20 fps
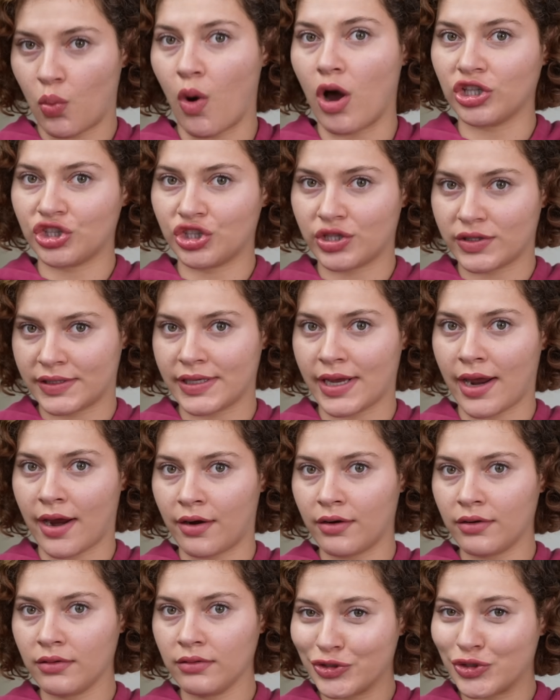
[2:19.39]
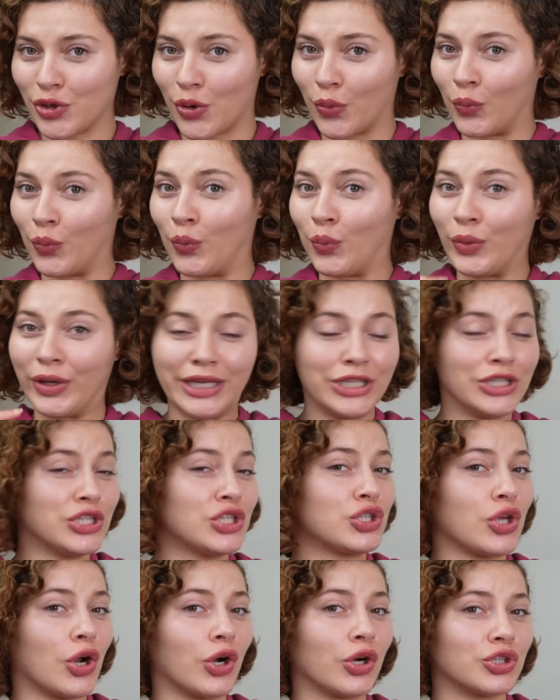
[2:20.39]
wash this hair. So we can
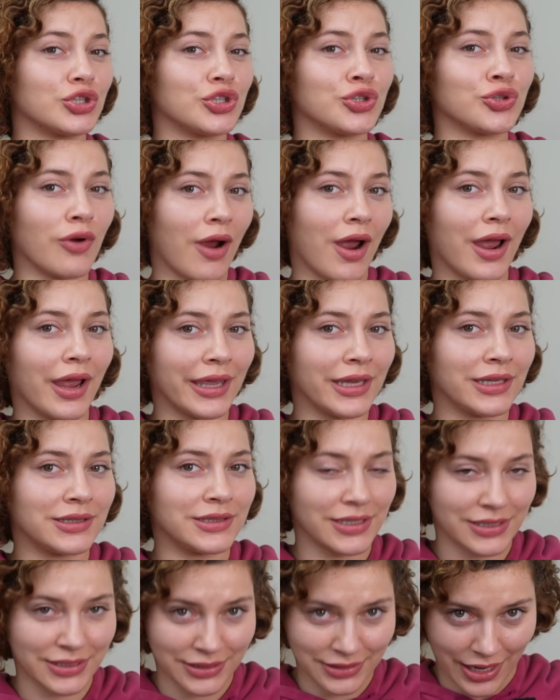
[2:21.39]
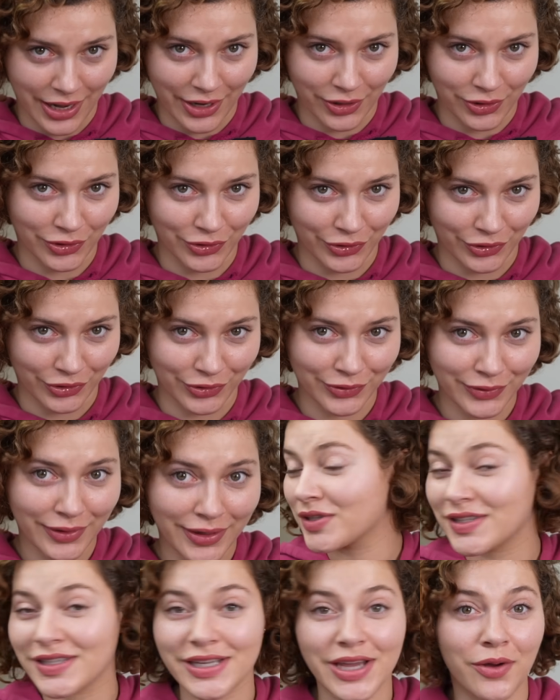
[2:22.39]
start trying to style her.
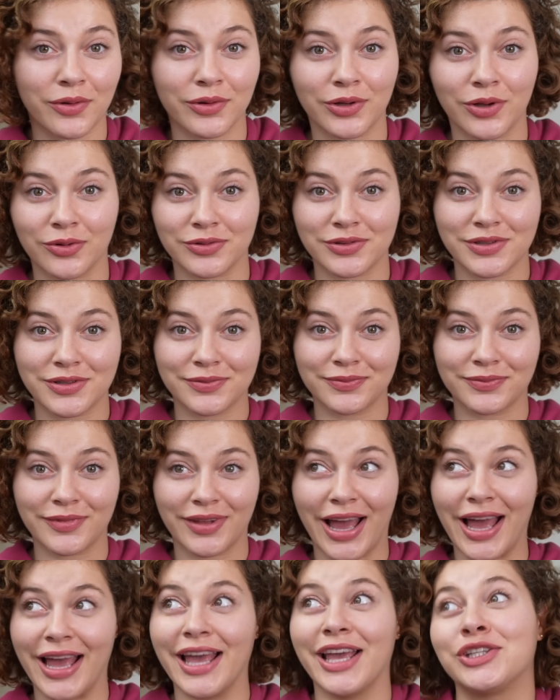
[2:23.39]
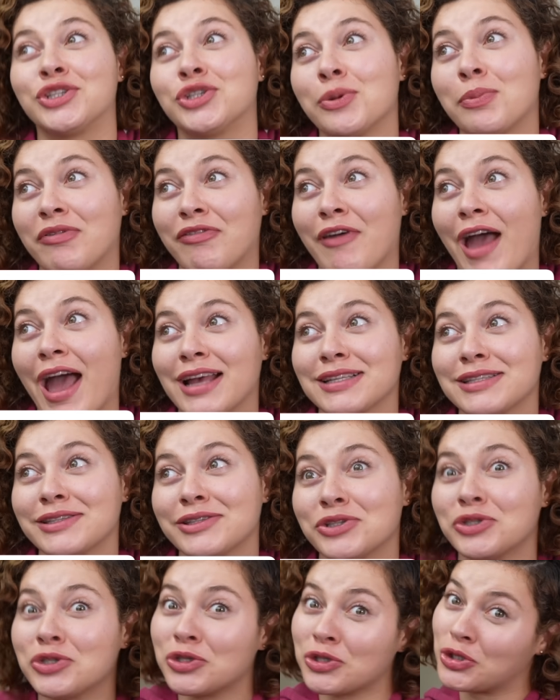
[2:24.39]
We'll see how it goes. It should be
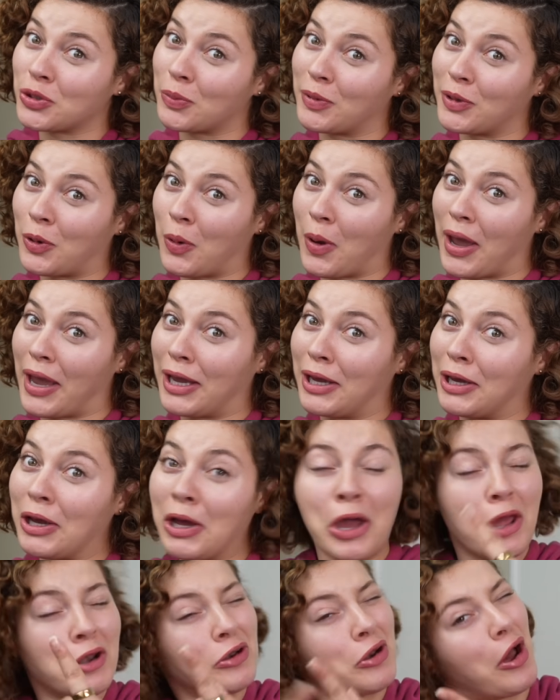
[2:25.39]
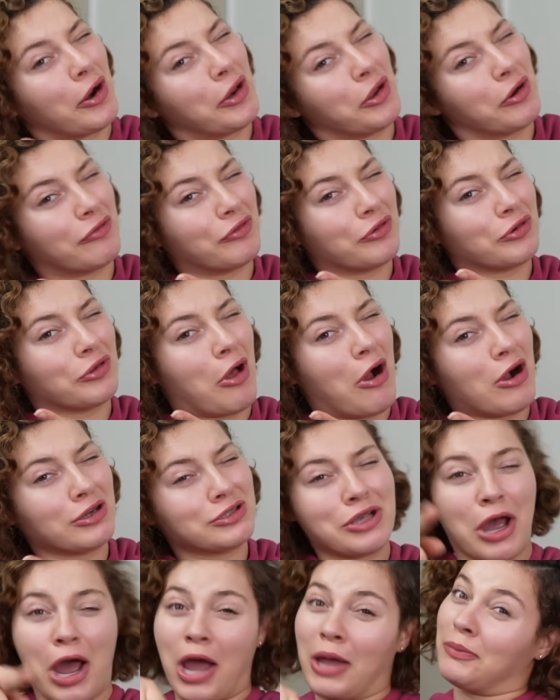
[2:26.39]
fast, should be quick, not here for a long
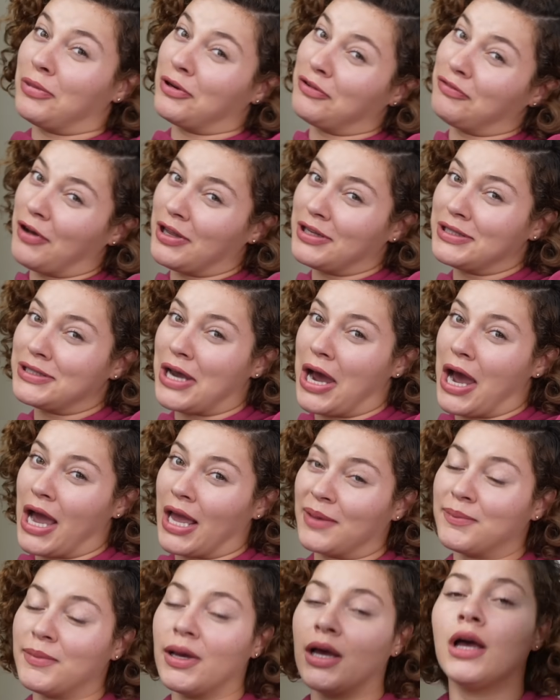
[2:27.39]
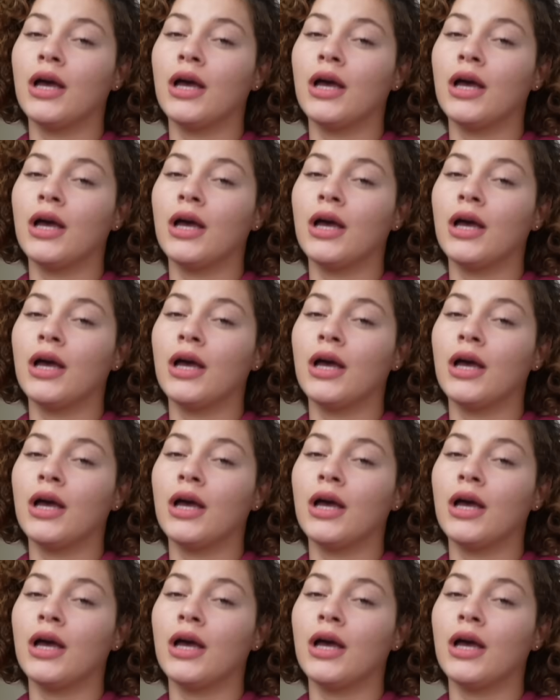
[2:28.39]
time, but a fun time.